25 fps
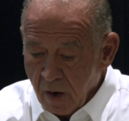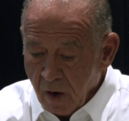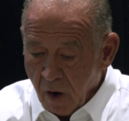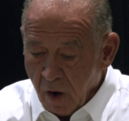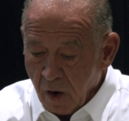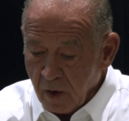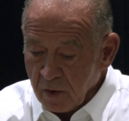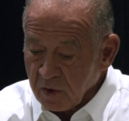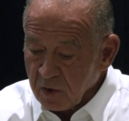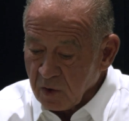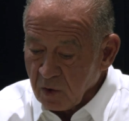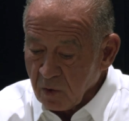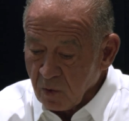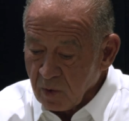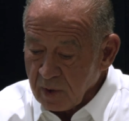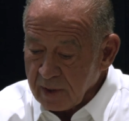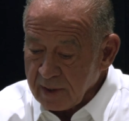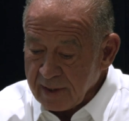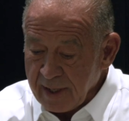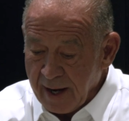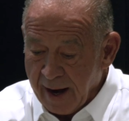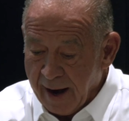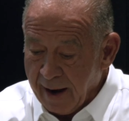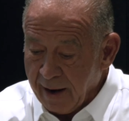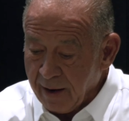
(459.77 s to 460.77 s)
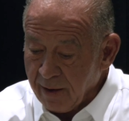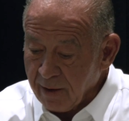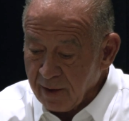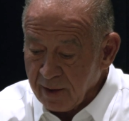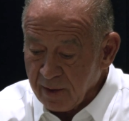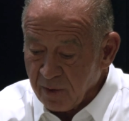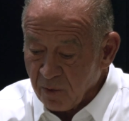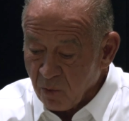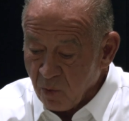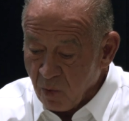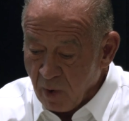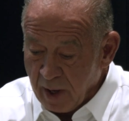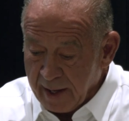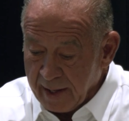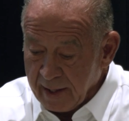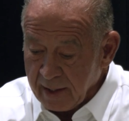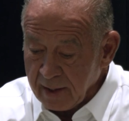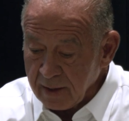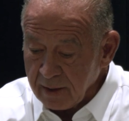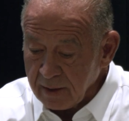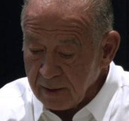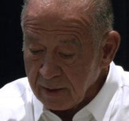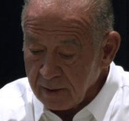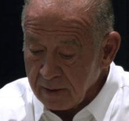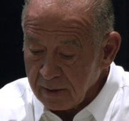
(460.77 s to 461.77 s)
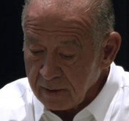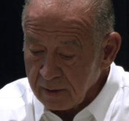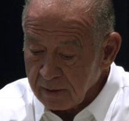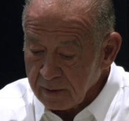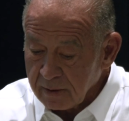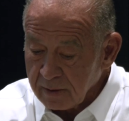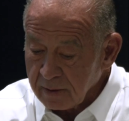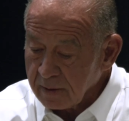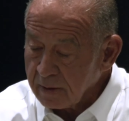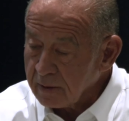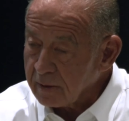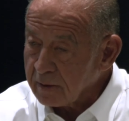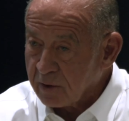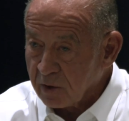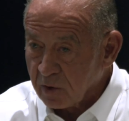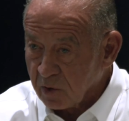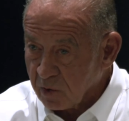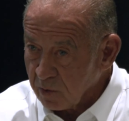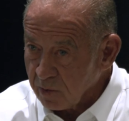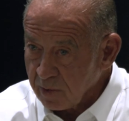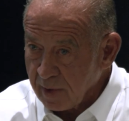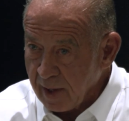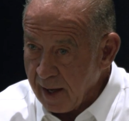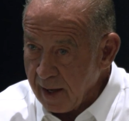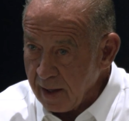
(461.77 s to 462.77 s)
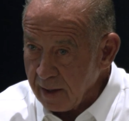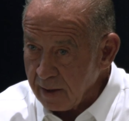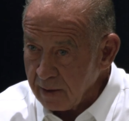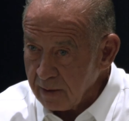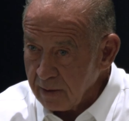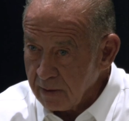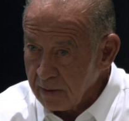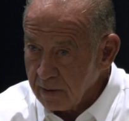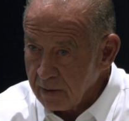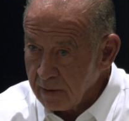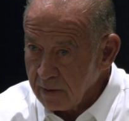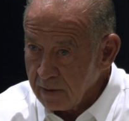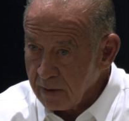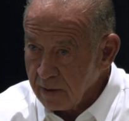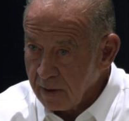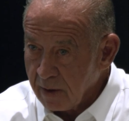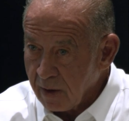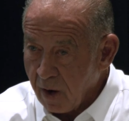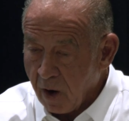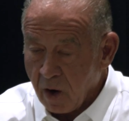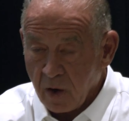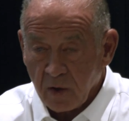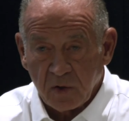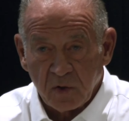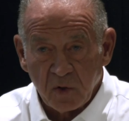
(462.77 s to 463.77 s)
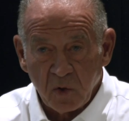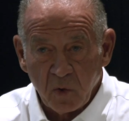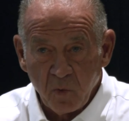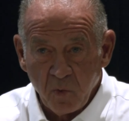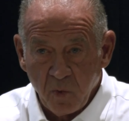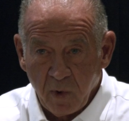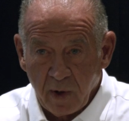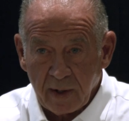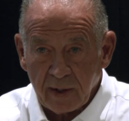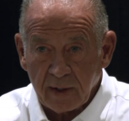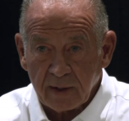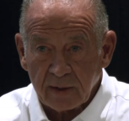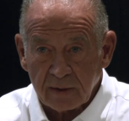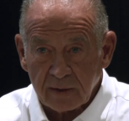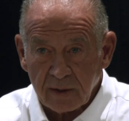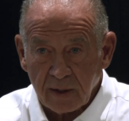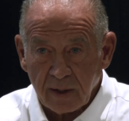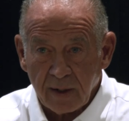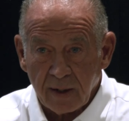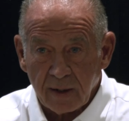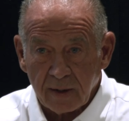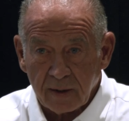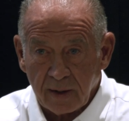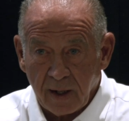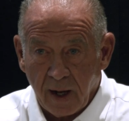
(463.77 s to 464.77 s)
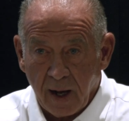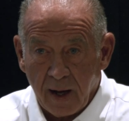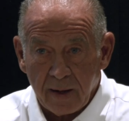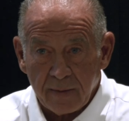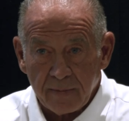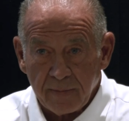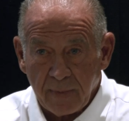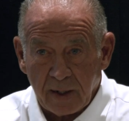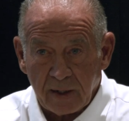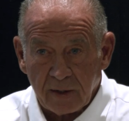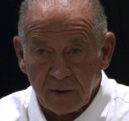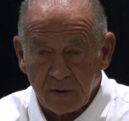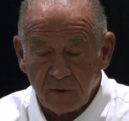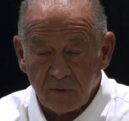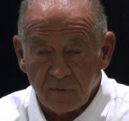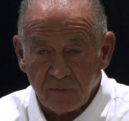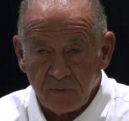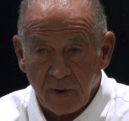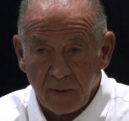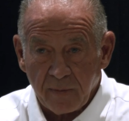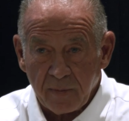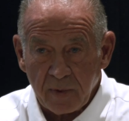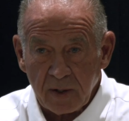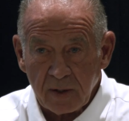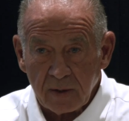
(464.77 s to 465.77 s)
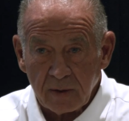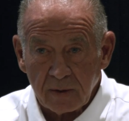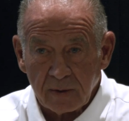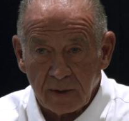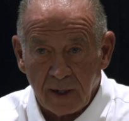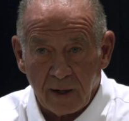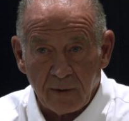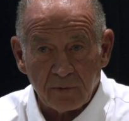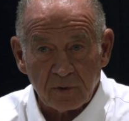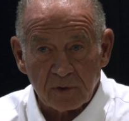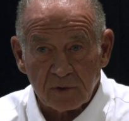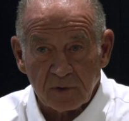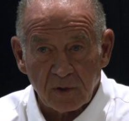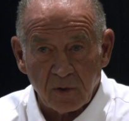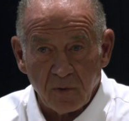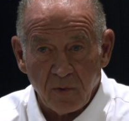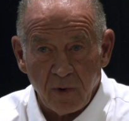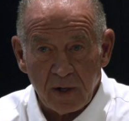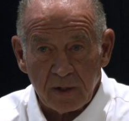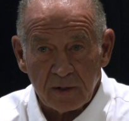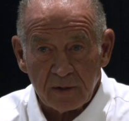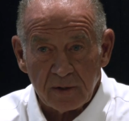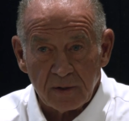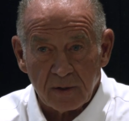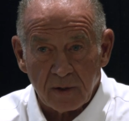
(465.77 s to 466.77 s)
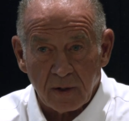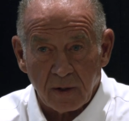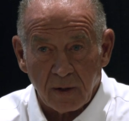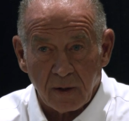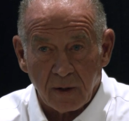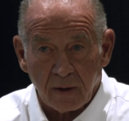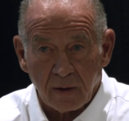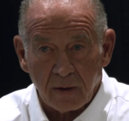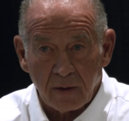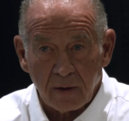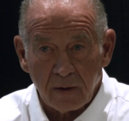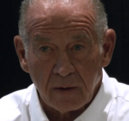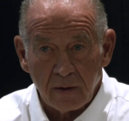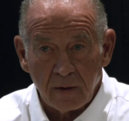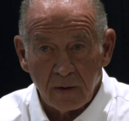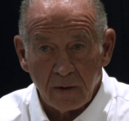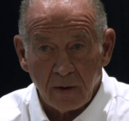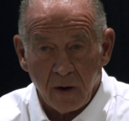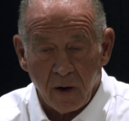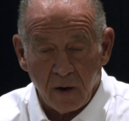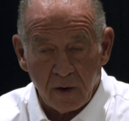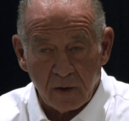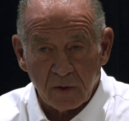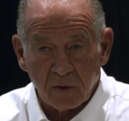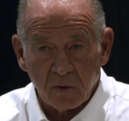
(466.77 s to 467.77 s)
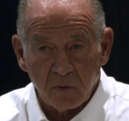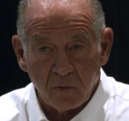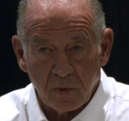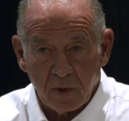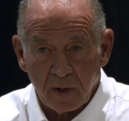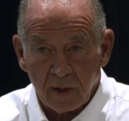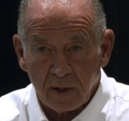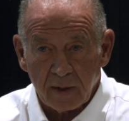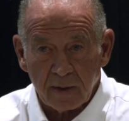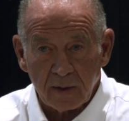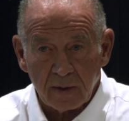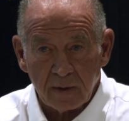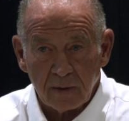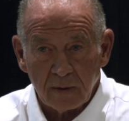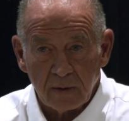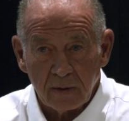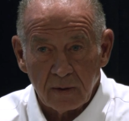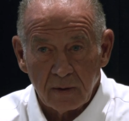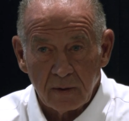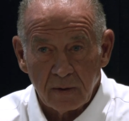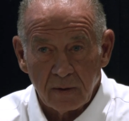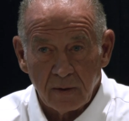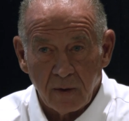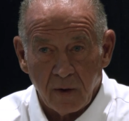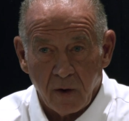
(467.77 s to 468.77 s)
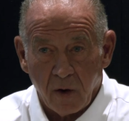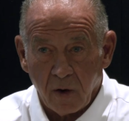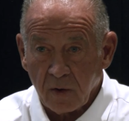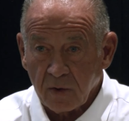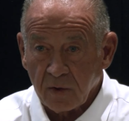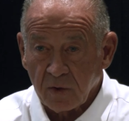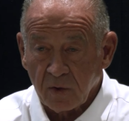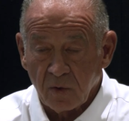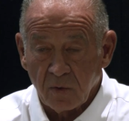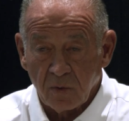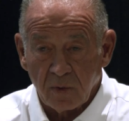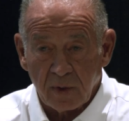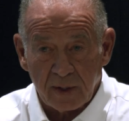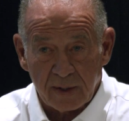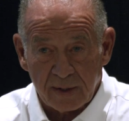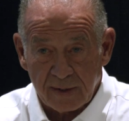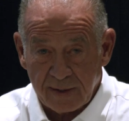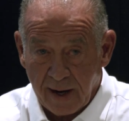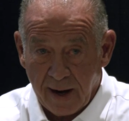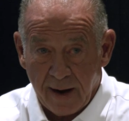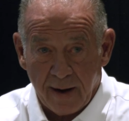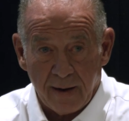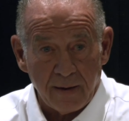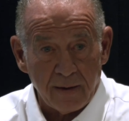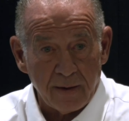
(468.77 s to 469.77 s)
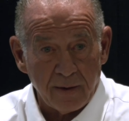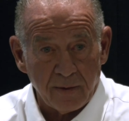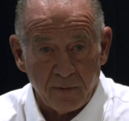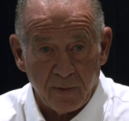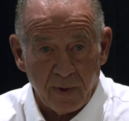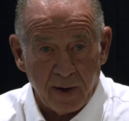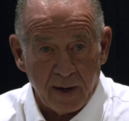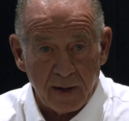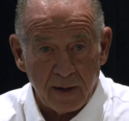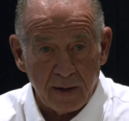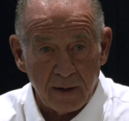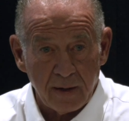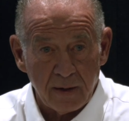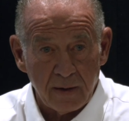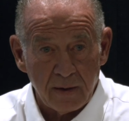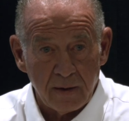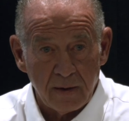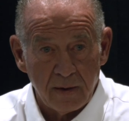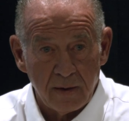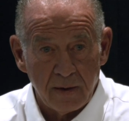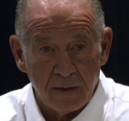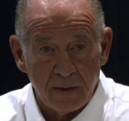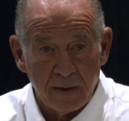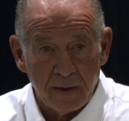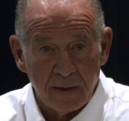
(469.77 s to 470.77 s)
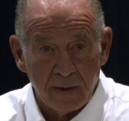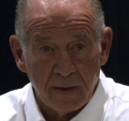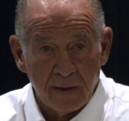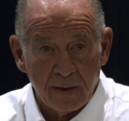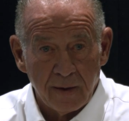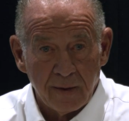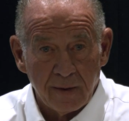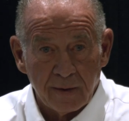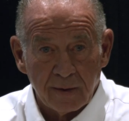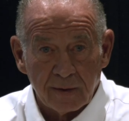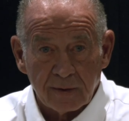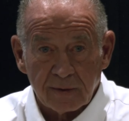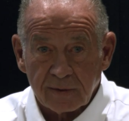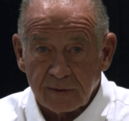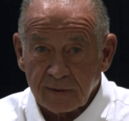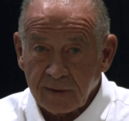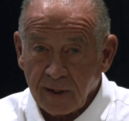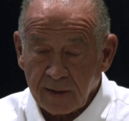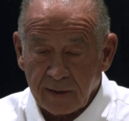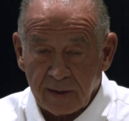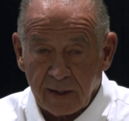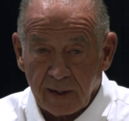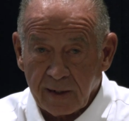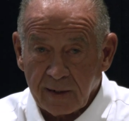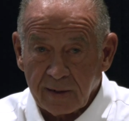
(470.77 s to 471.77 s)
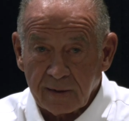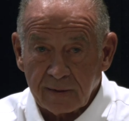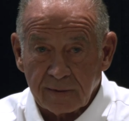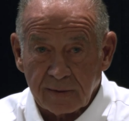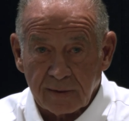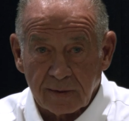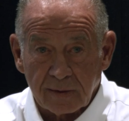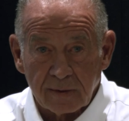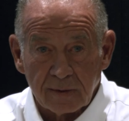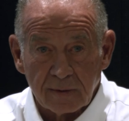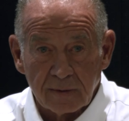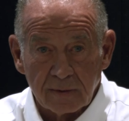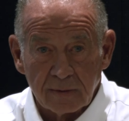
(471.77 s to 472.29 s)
Are you entirely ready to do that? Are you willing to let God make you feminine? That was the question to her. Are you willing? Are you entirely ready? It's not that easy.